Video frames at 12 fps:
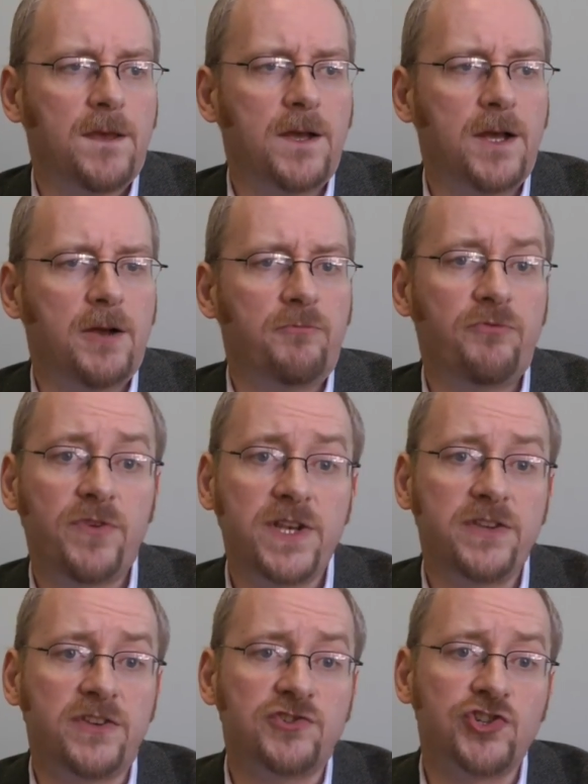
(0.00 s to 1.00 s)

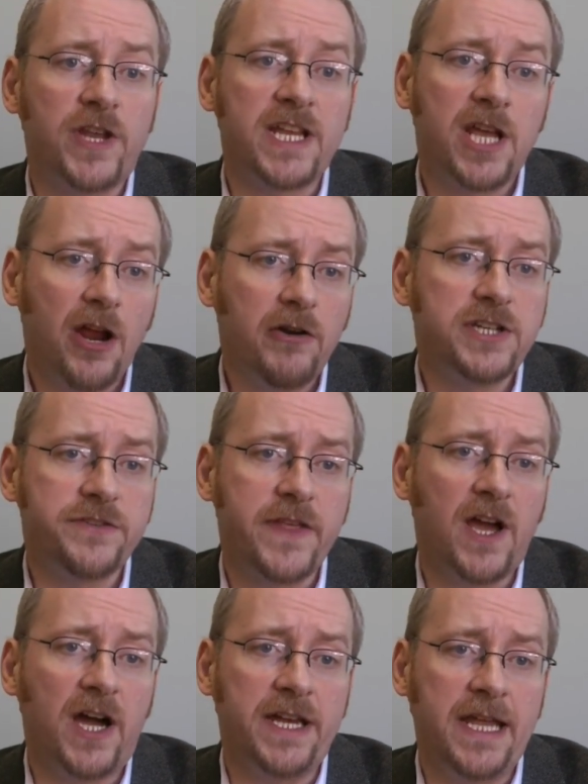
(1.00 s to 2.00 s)
Funders should encourage
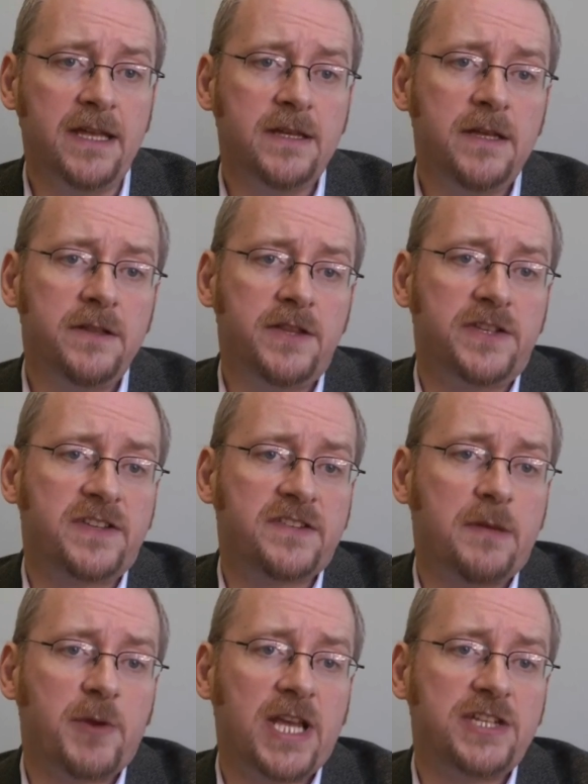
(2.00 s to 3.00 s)
the idea that
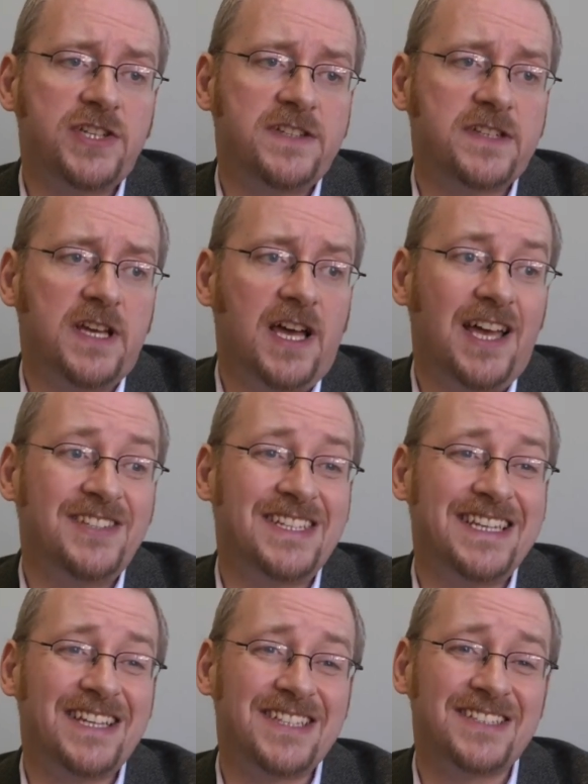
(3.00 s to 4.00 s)
dissemination is a
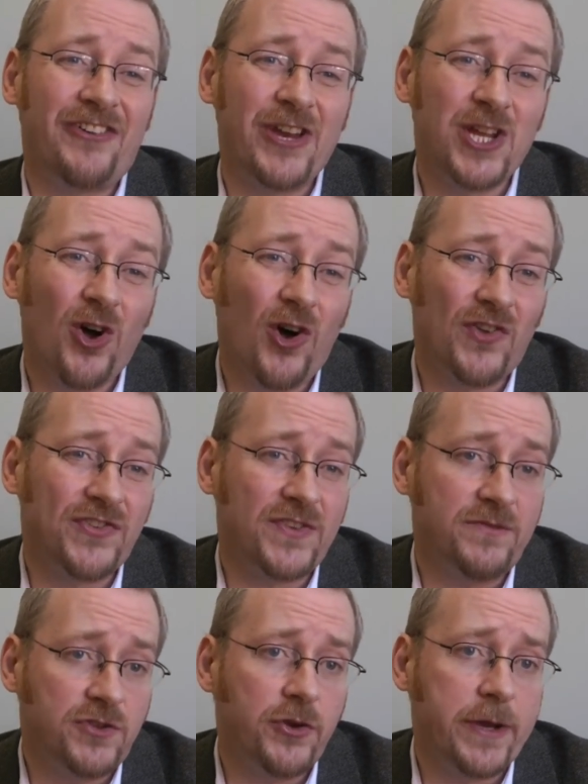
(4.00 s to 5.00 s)
necessary
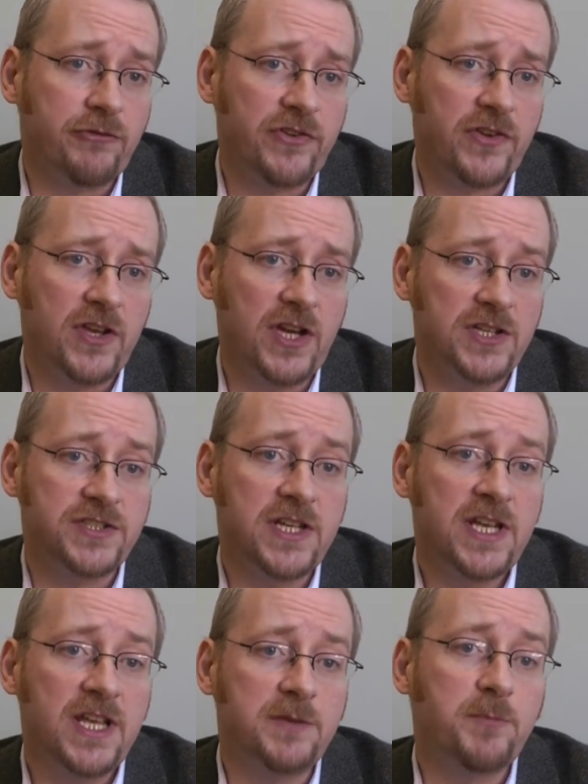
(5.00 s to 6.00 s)
cost of doing research,
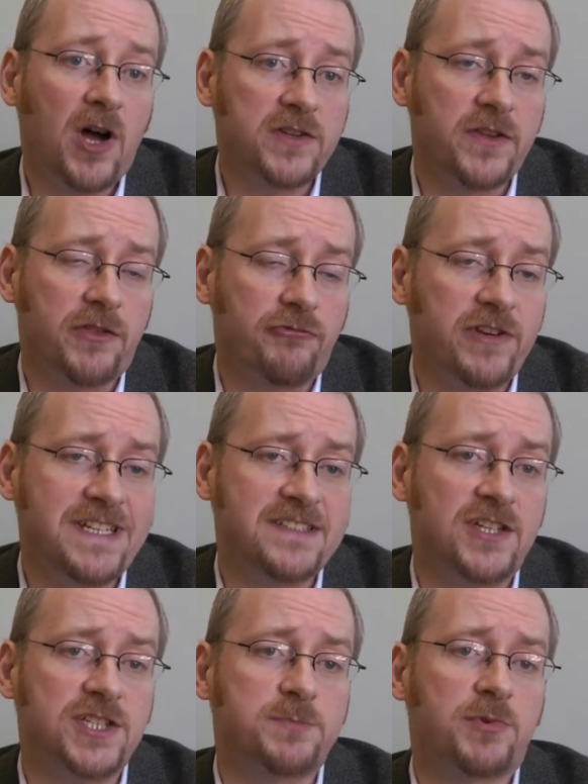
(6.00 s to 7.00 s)
is part of the
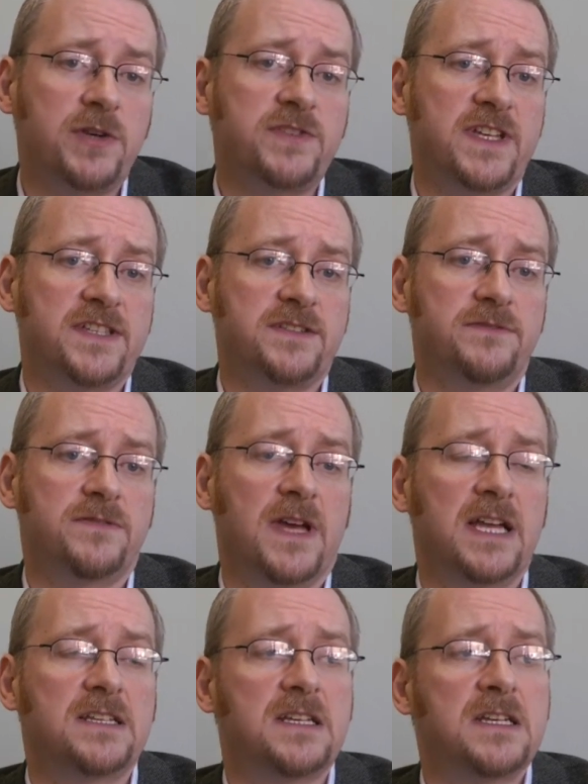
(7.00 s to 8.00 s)
research process, in
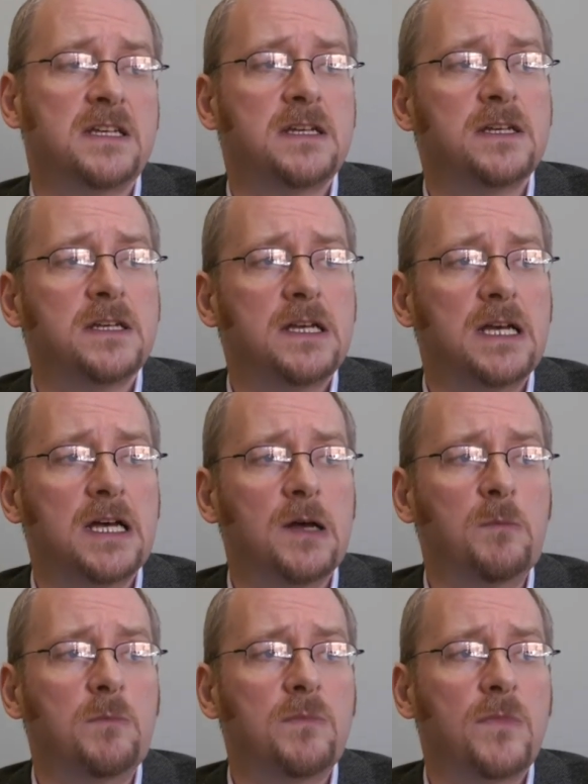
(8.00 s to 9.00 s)
fact.
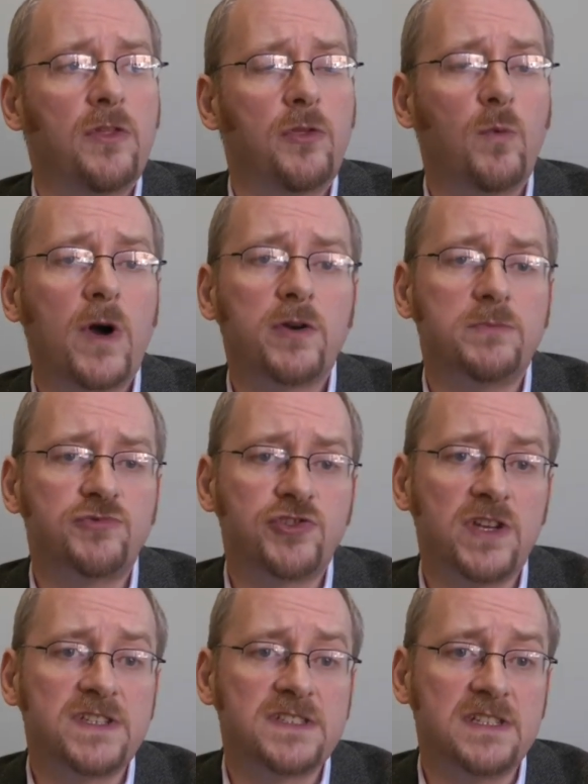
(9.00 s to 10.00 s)
The Wellcome
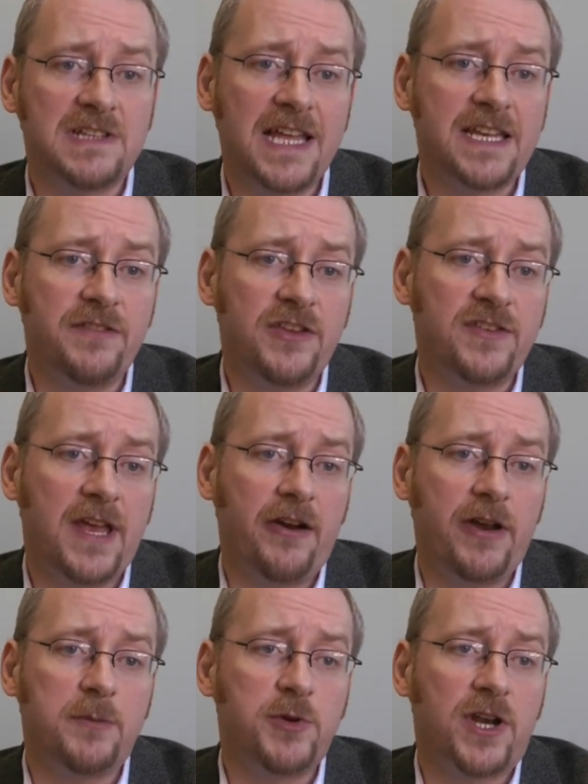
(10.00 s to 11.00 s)
Trust has led in this
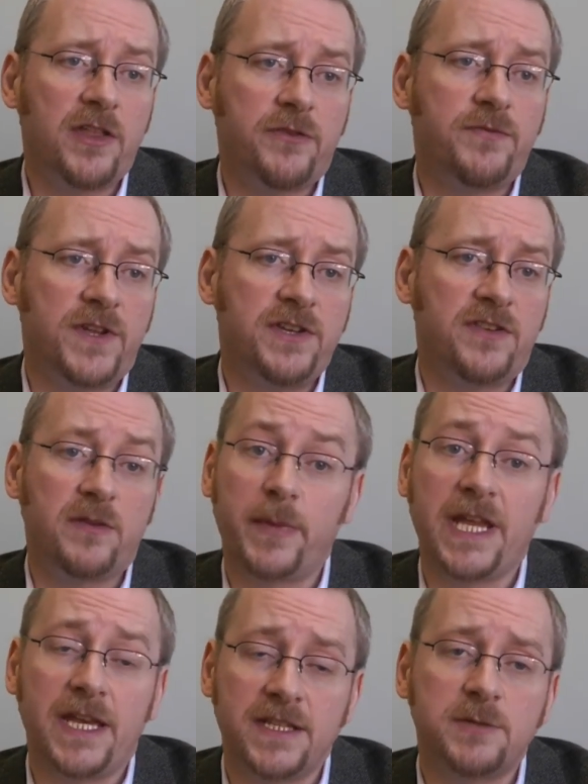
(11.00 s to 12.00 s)
area, but other funders are
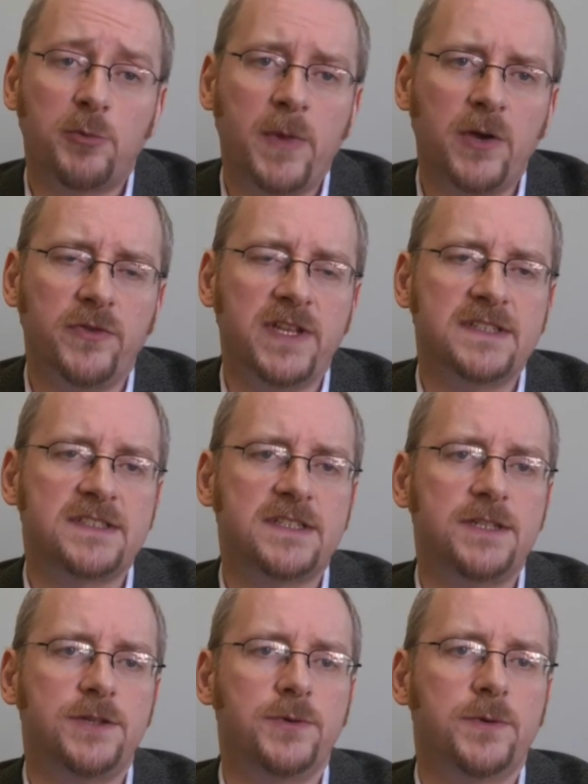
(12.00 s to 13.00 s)
beginning to promote this
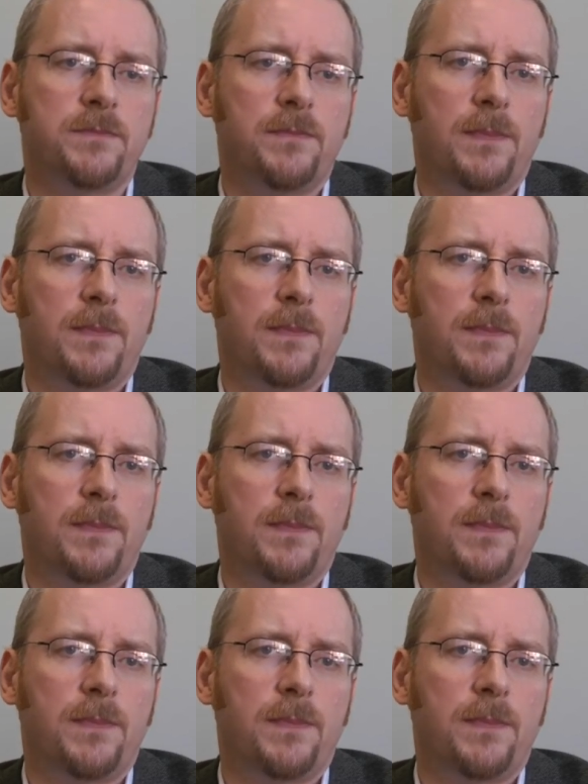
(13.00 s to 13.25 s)
too.